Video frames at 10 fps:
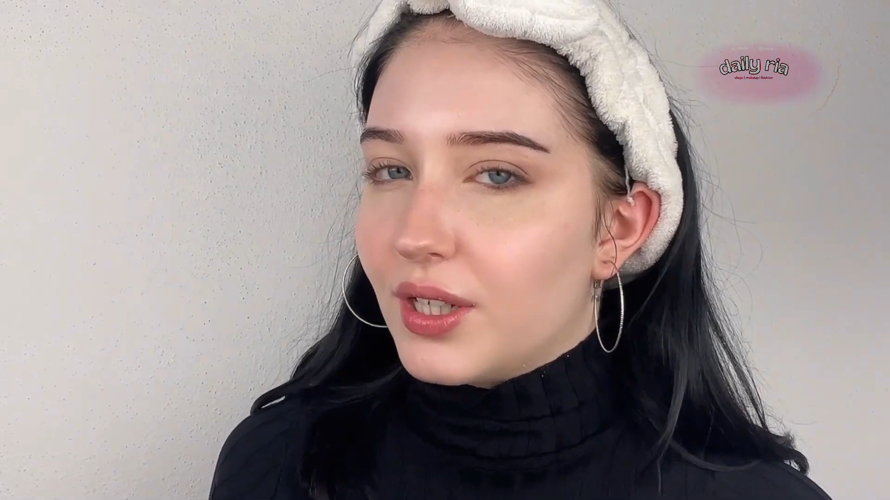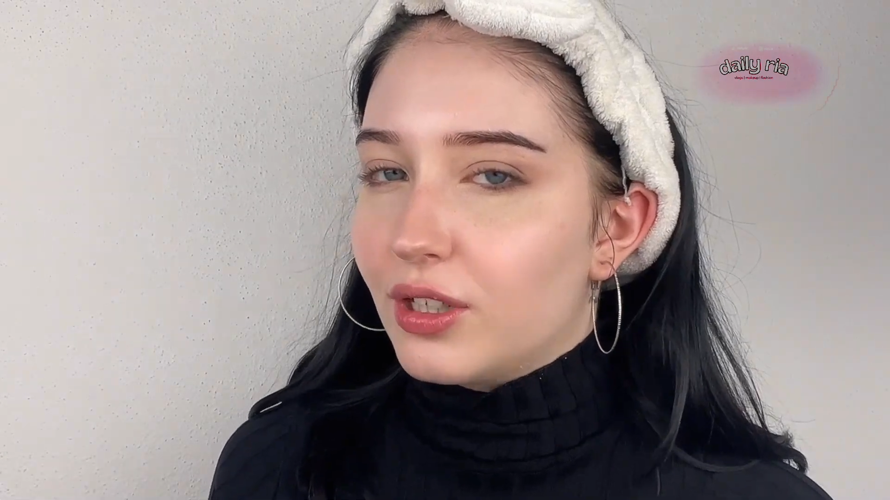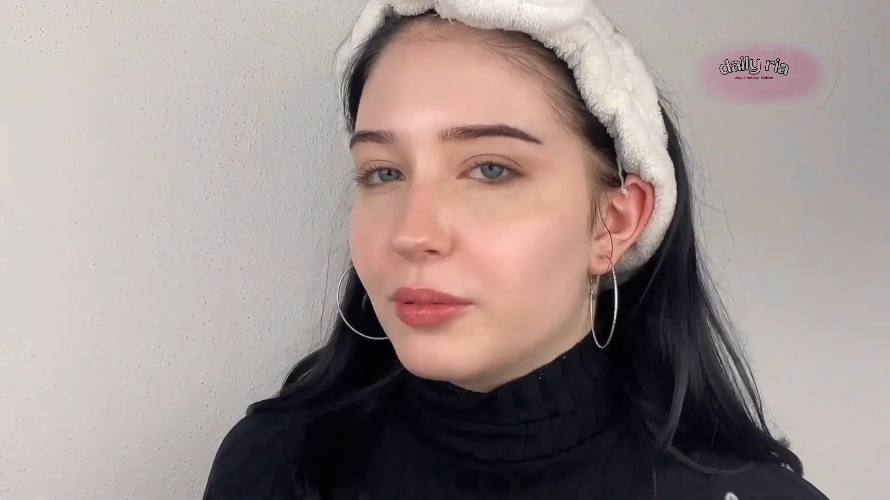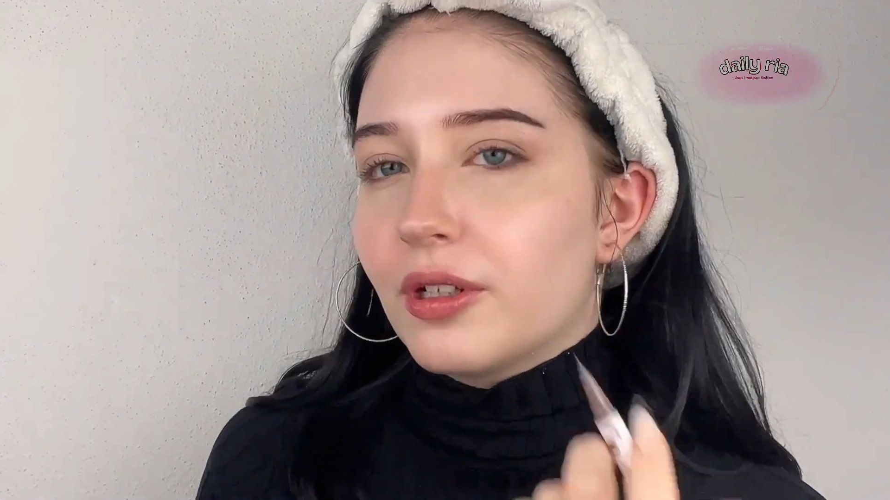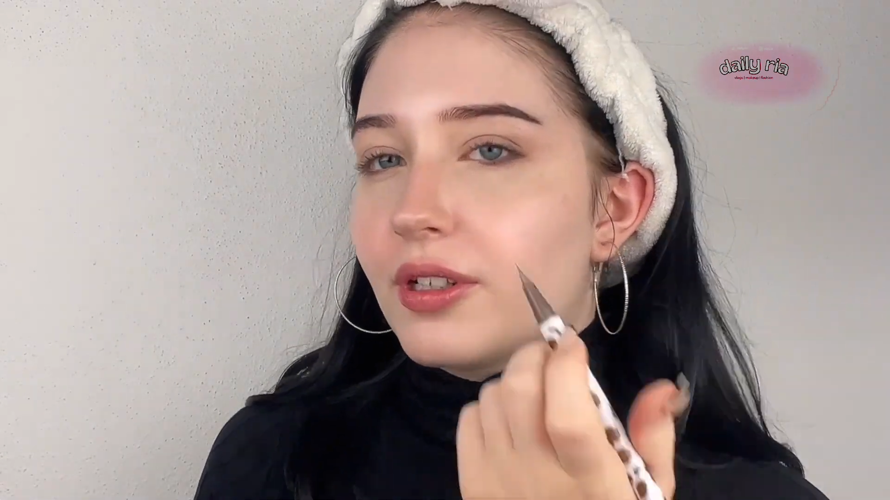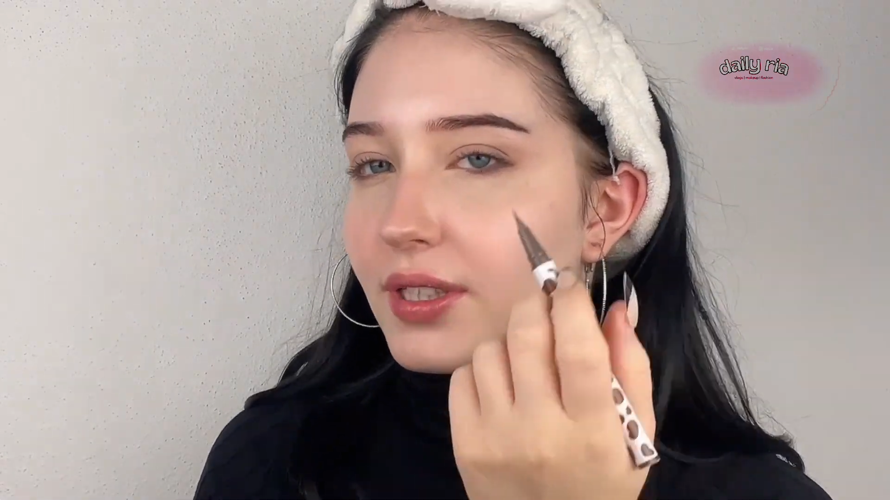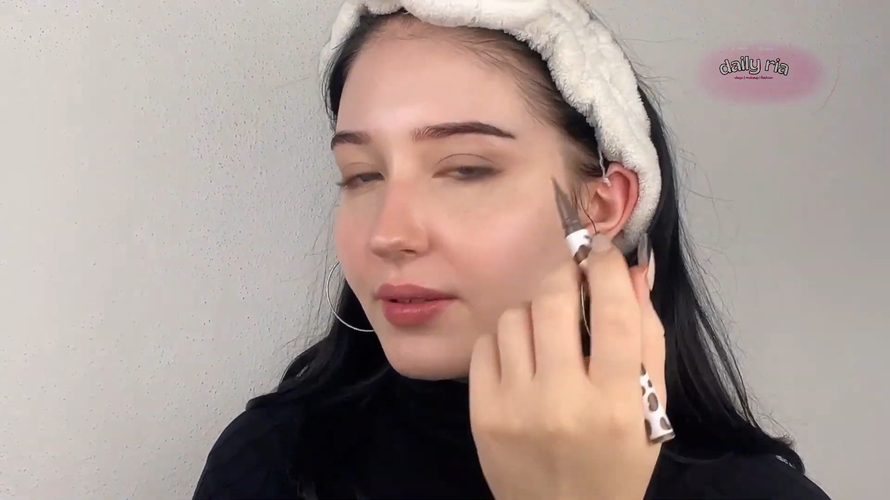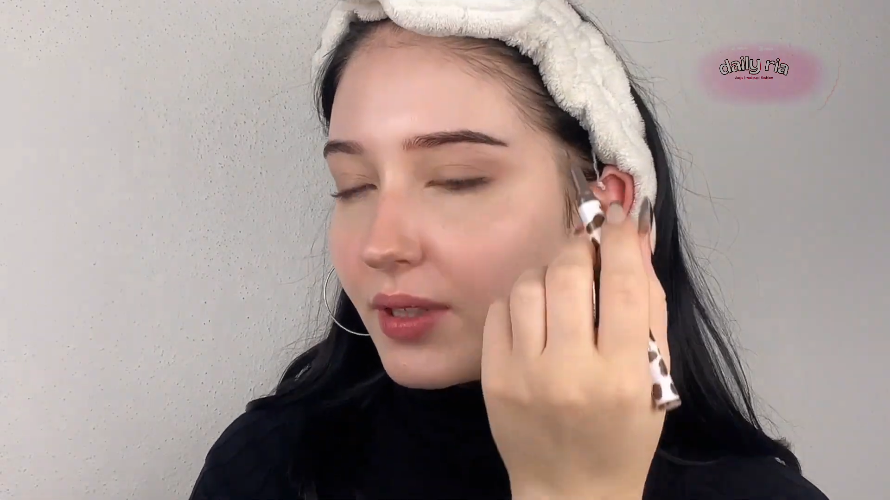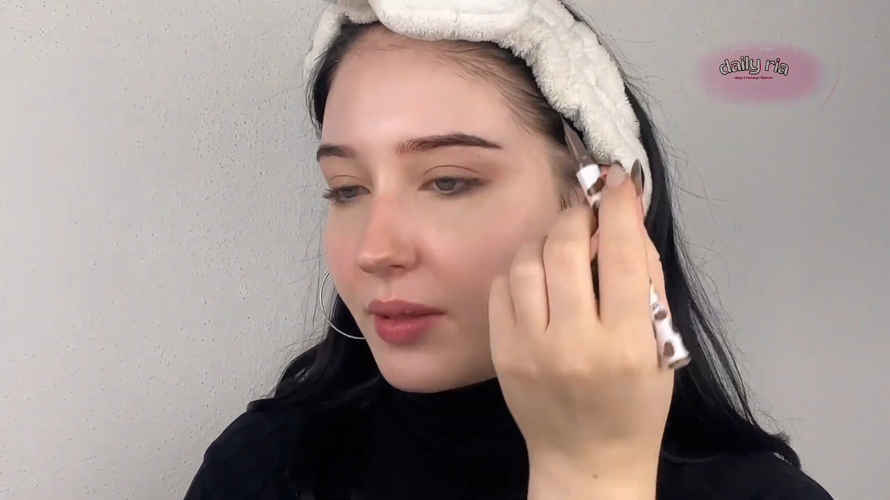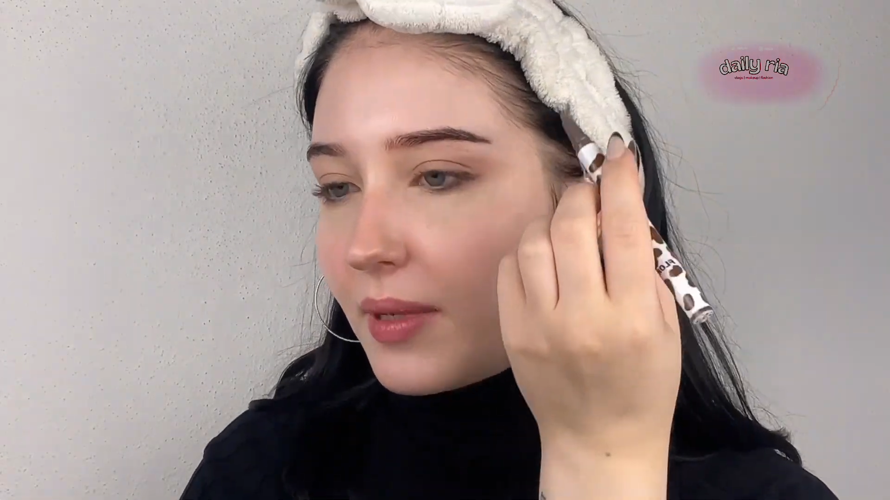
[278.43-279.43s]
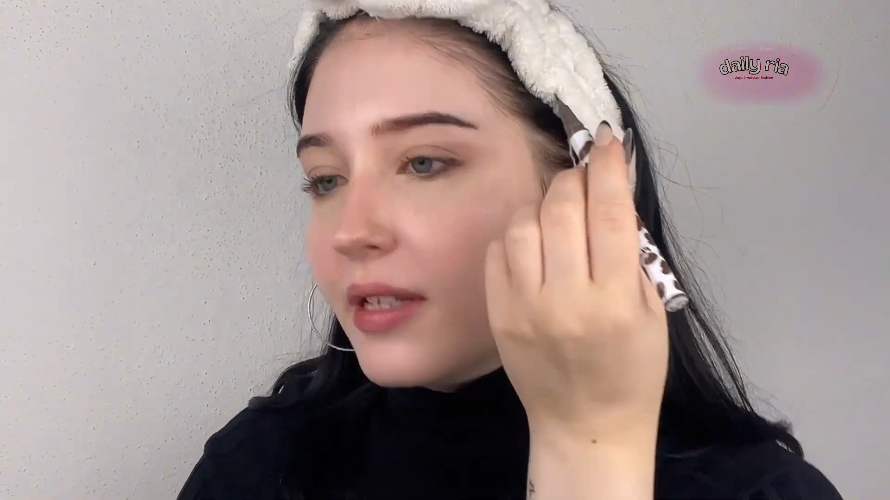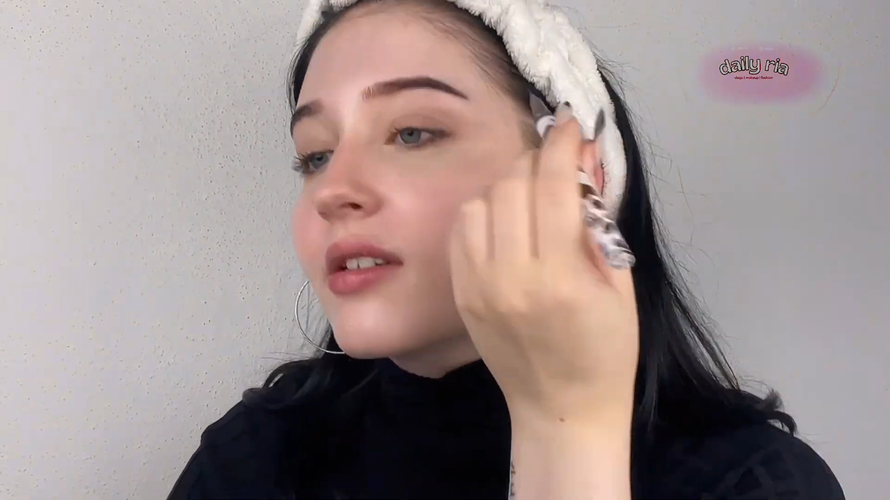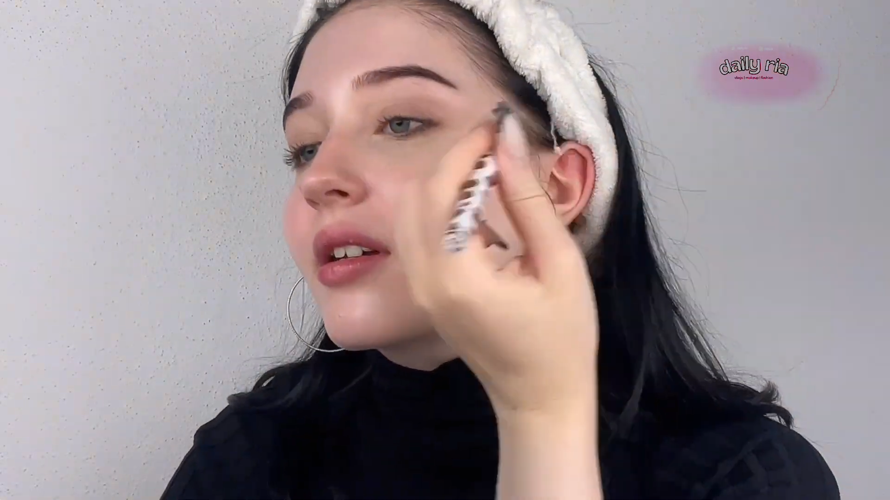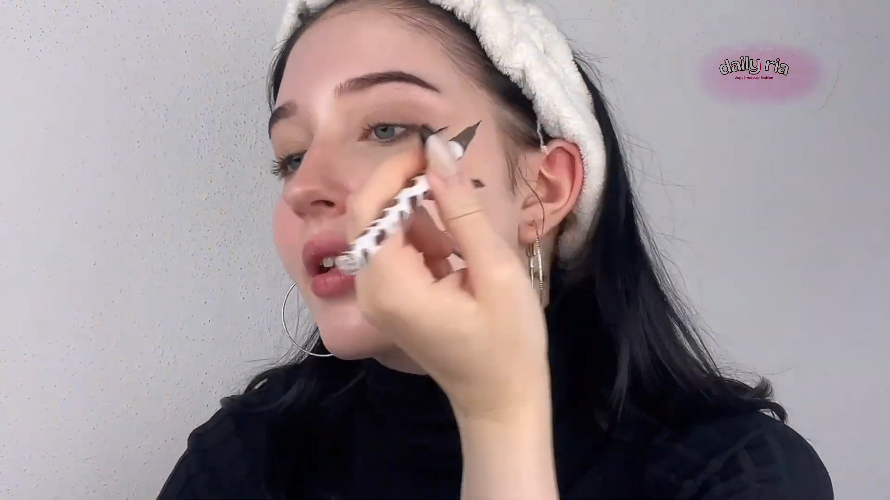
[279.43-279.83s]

I hope you understand what I meant.